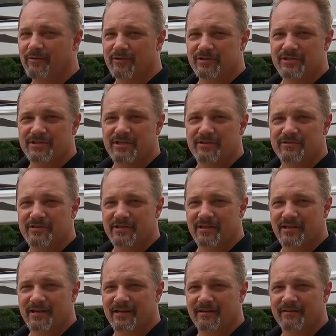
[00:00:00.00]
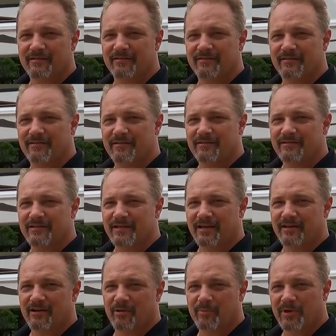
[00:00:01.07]
We're just using that to
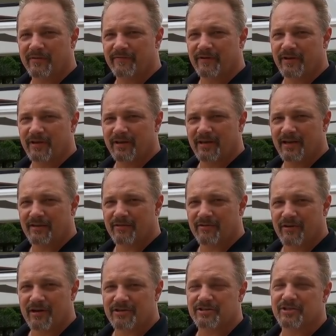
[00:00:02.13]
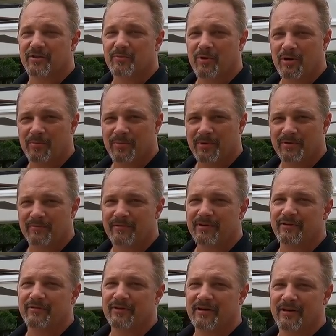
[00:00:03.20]
get our Bigfoot in and out of the garage at the moment. We
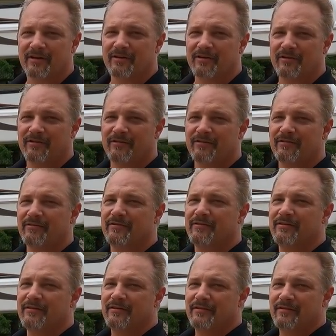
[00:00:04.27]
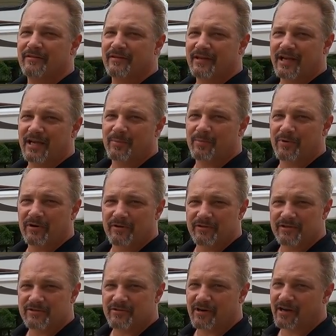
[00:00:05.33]
do not haul the camper on
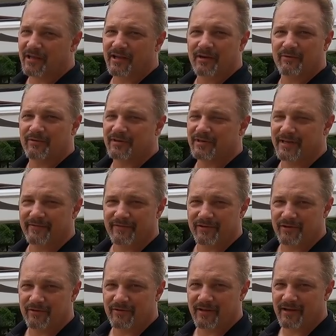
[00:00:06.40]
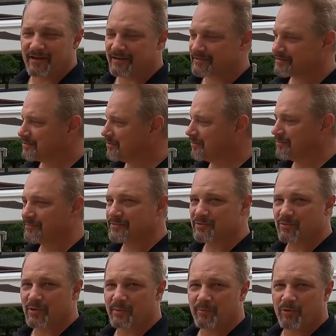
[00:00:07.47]
this trailer. I never do that. So
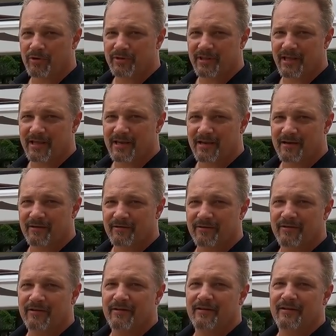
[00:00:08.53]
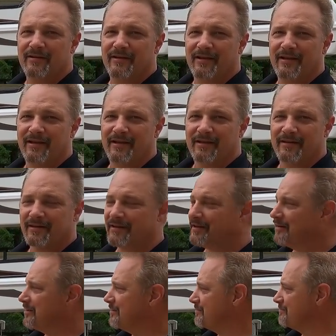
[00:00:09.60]
just want to point that out. And
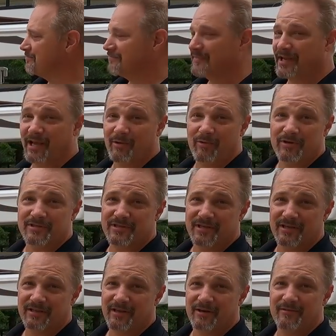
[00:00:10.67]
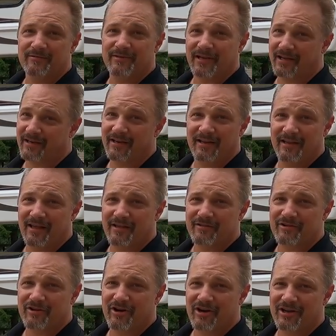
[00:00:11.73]
uh, it works good though, to get it in and out of
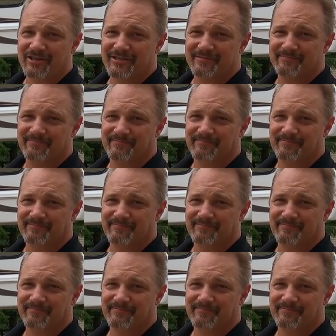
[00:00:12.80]
the garage.